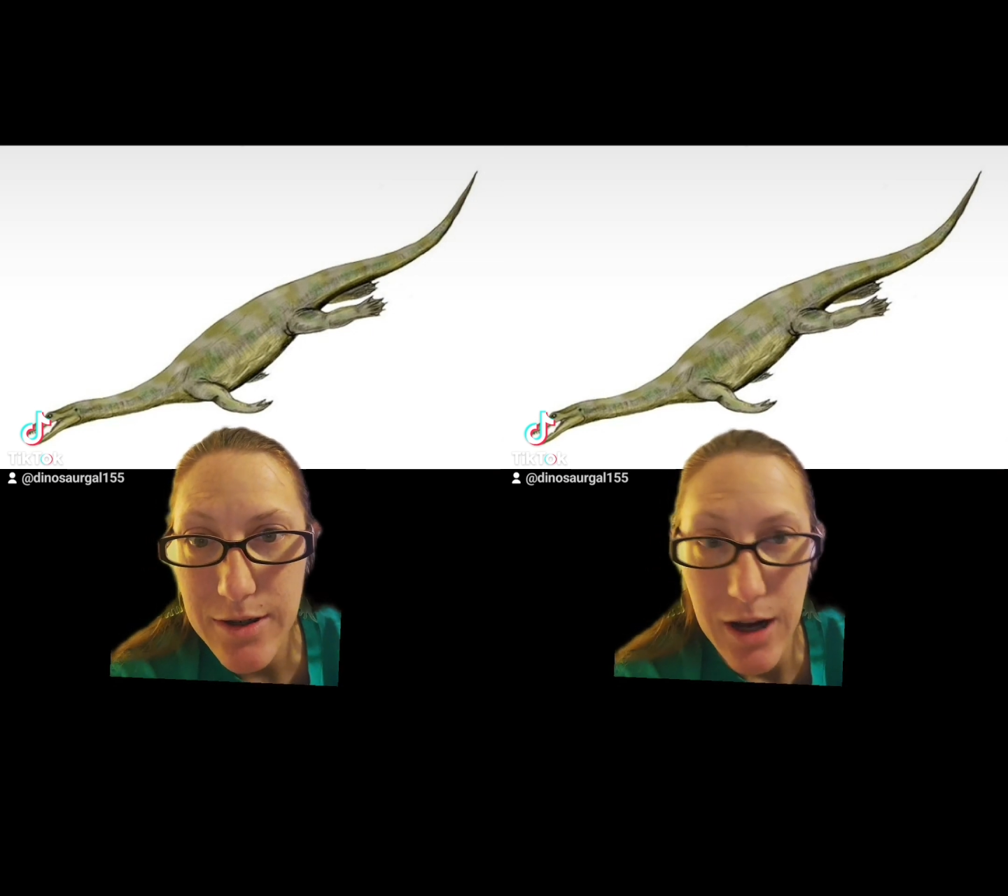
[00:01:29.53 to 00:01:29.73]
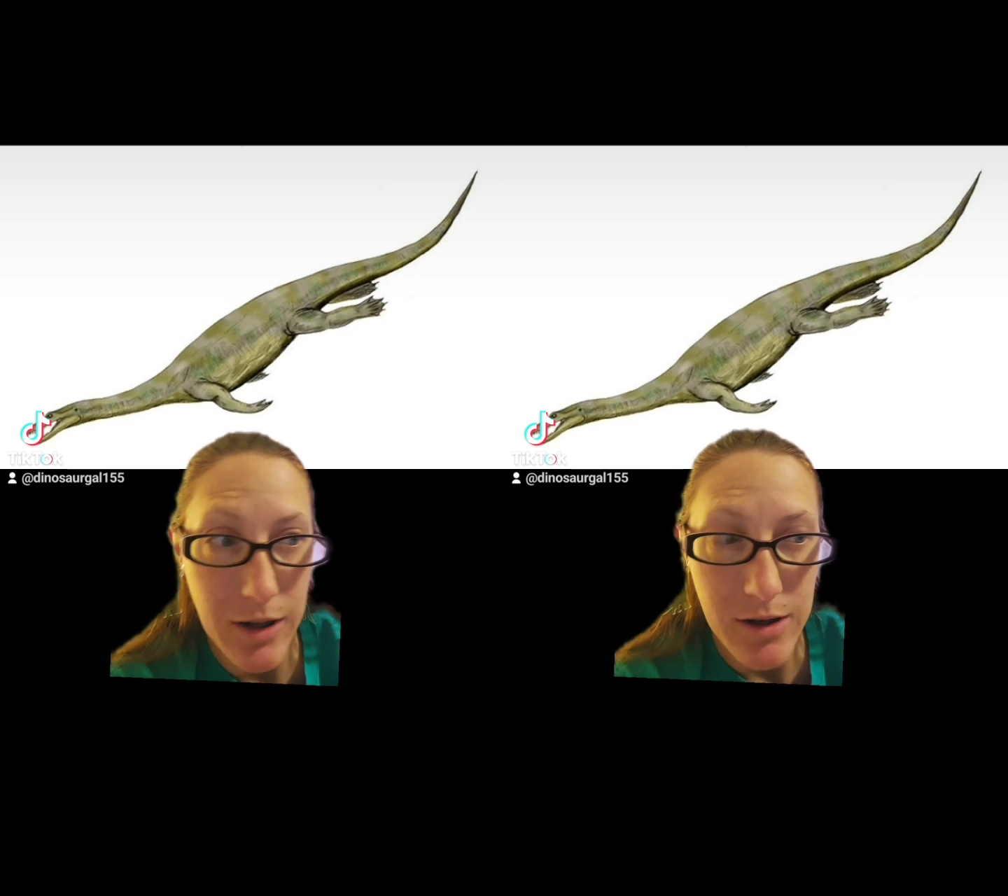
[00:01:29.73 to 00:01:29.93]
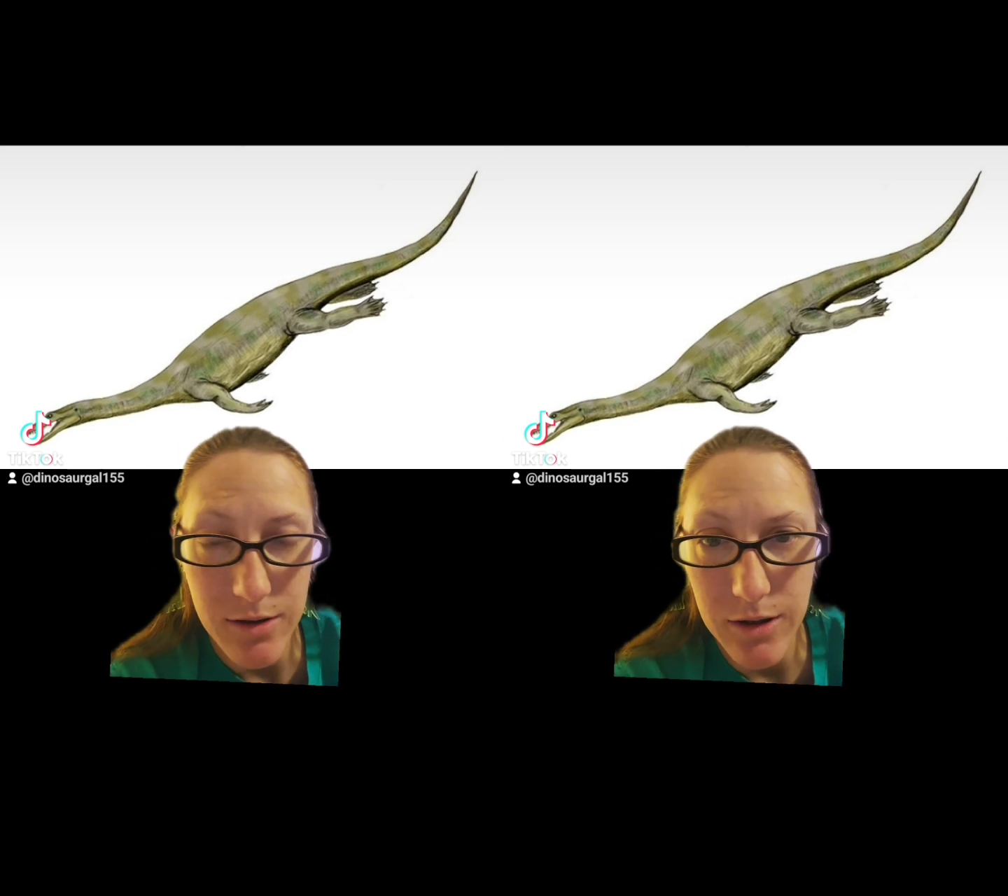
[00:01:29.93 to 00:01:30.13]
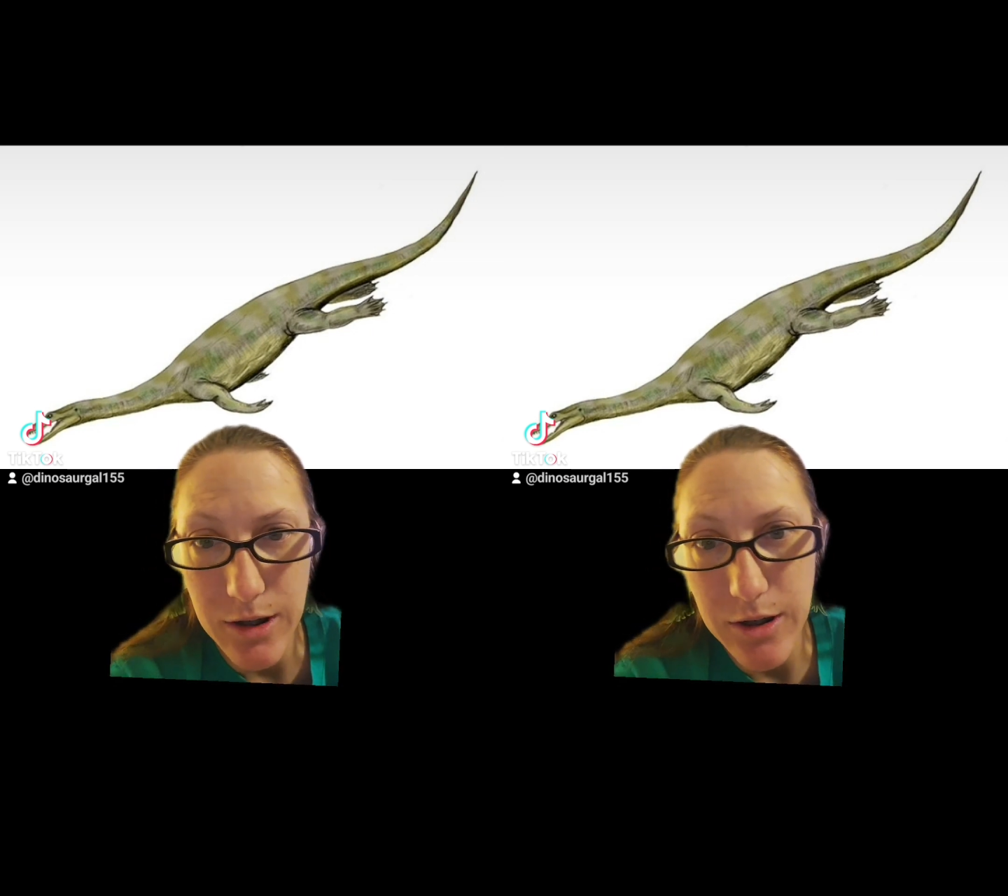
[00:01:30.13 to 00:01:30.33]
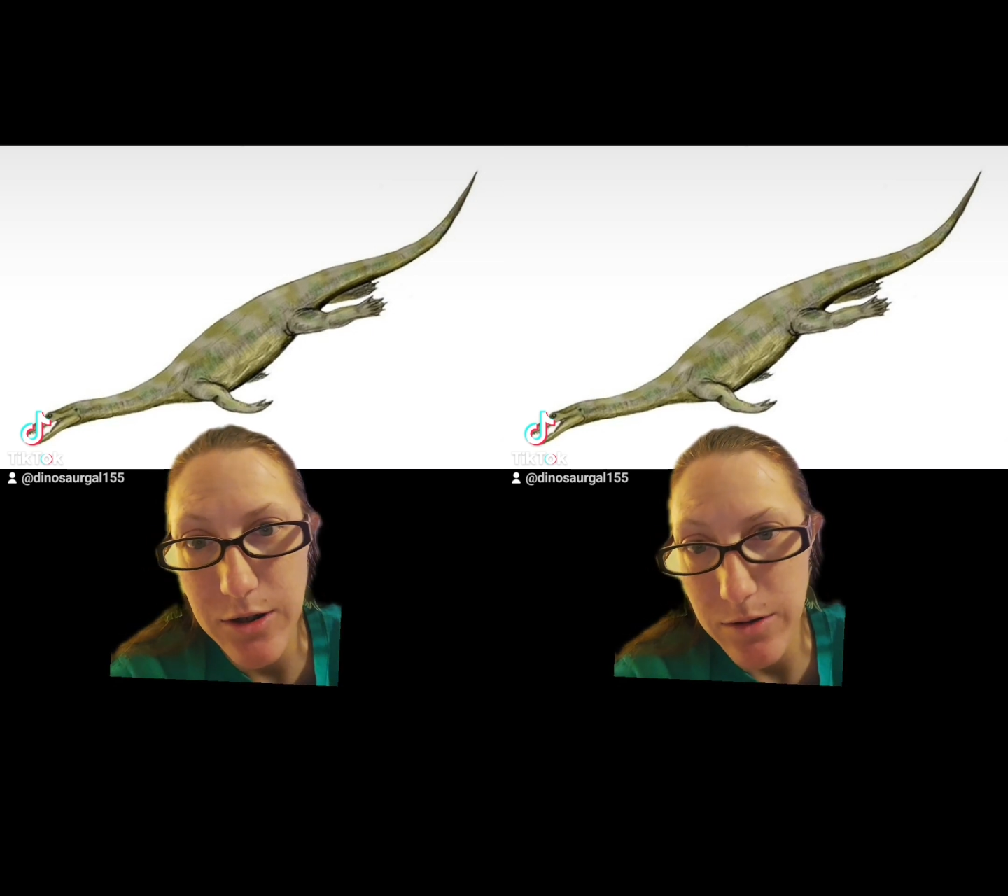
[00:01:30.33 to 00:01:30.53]

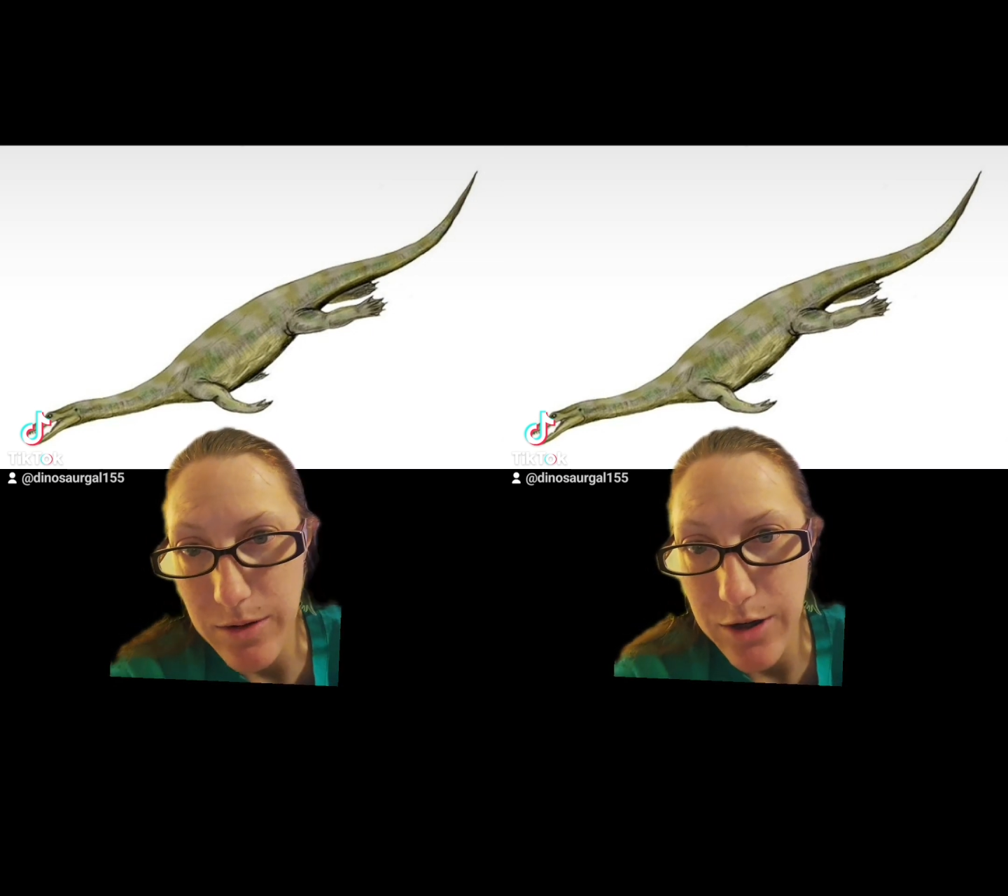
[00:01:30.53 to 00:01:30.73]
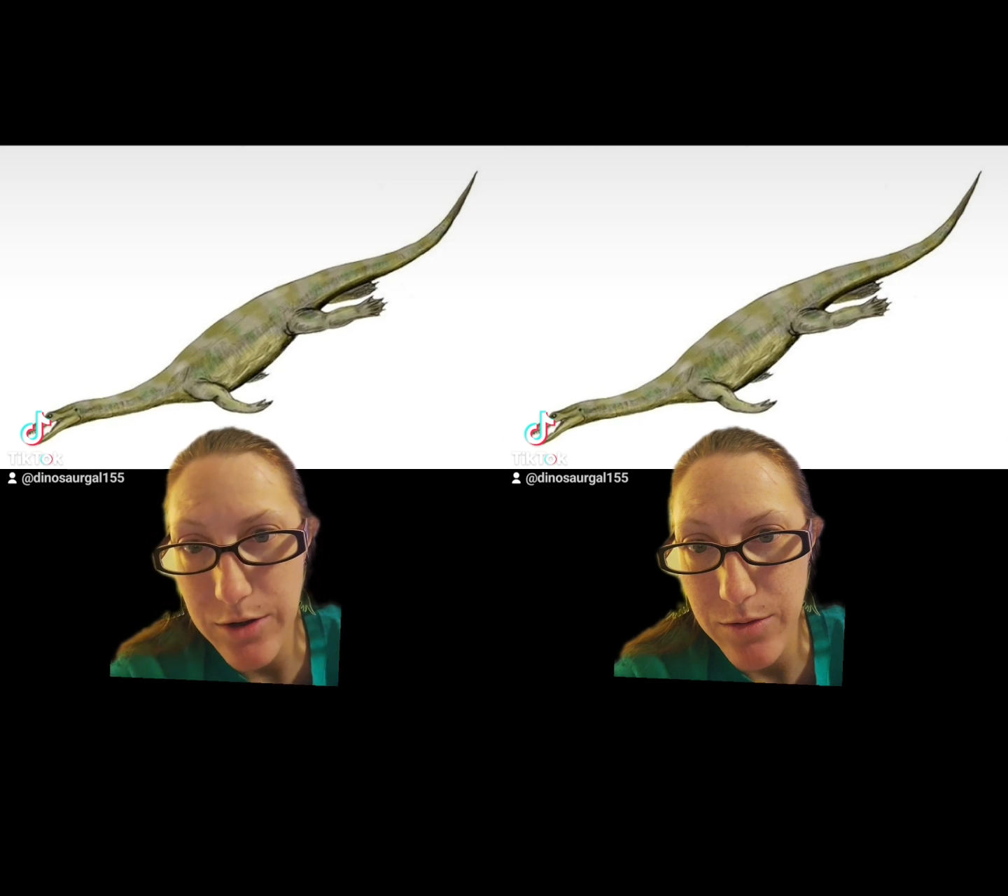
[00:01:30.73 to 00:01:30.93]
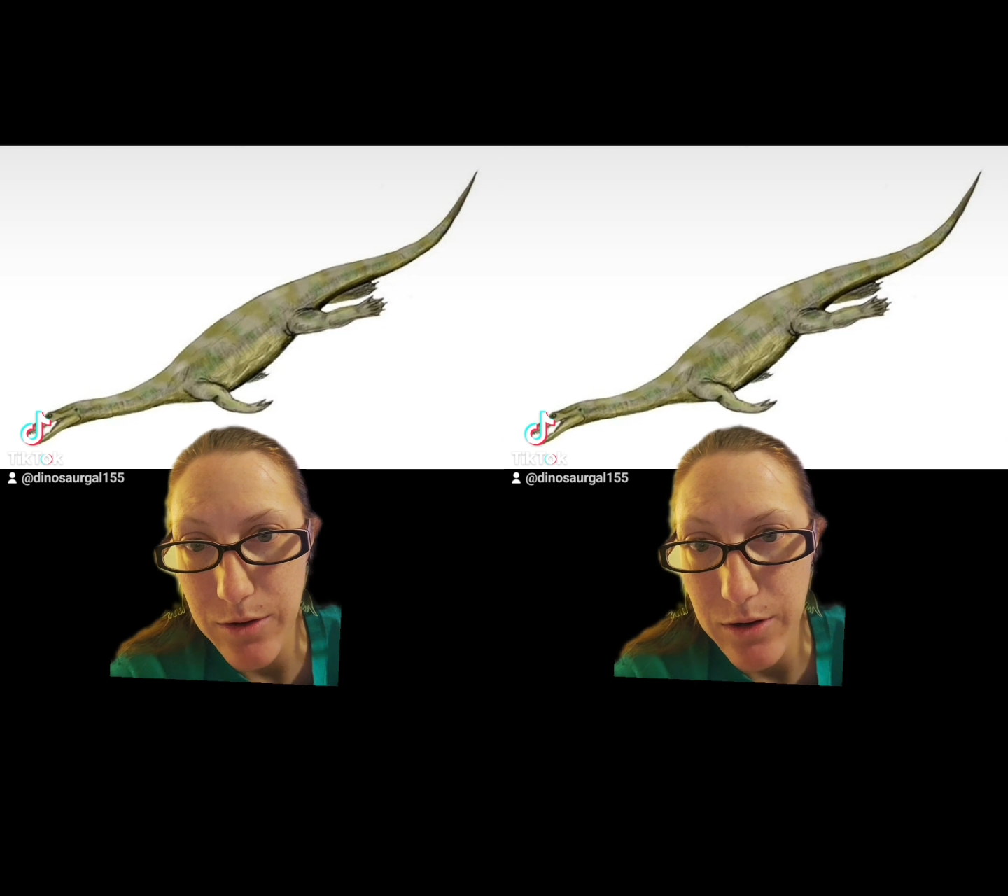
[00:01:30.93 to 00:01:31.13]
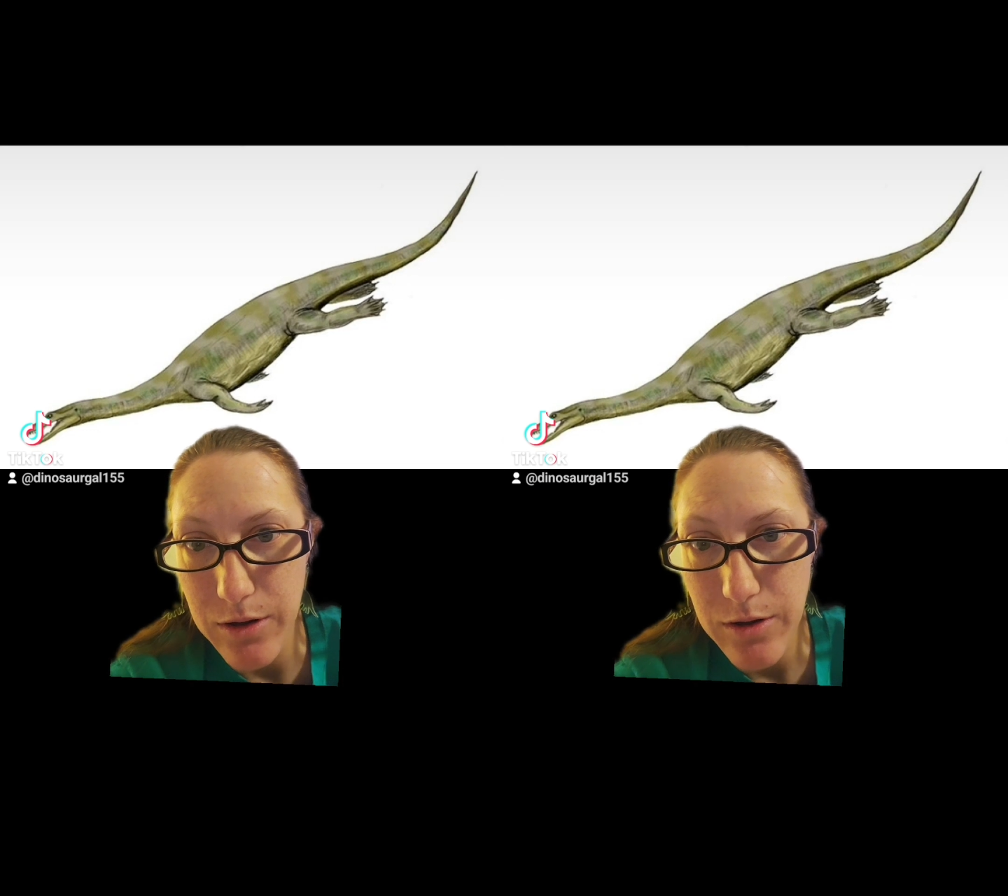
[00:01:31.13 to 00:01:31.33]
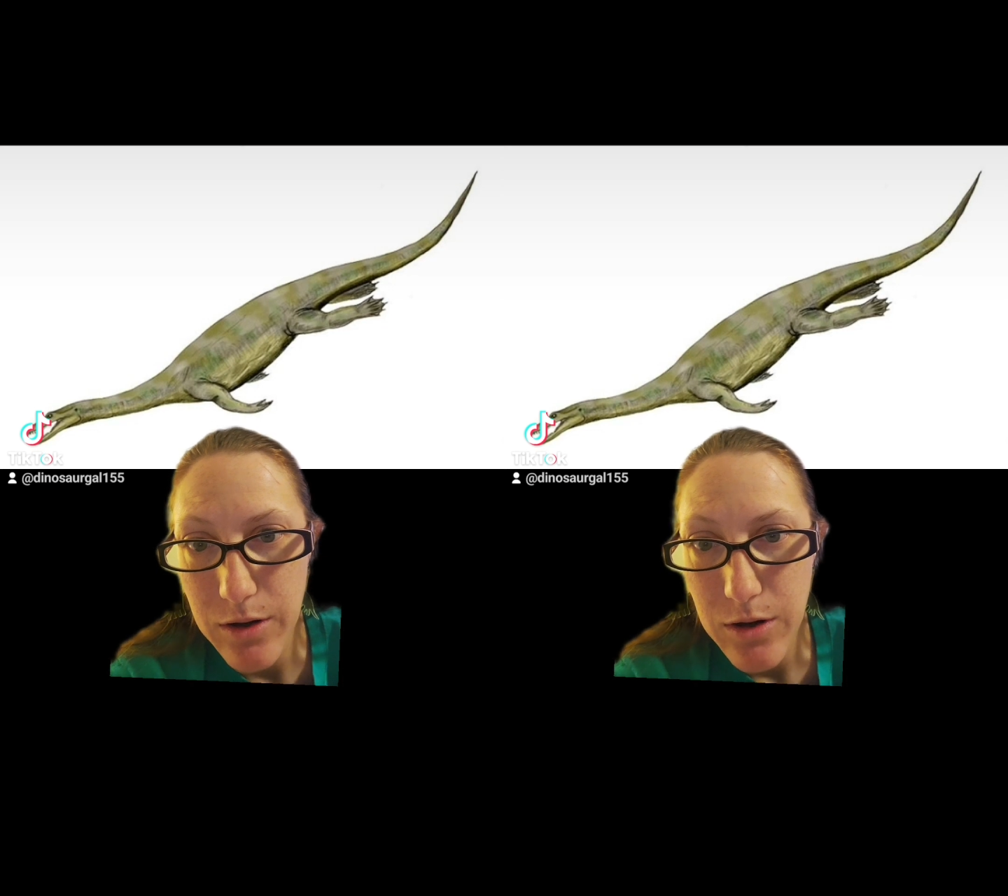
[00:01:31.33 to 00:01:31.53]
technically terrestrial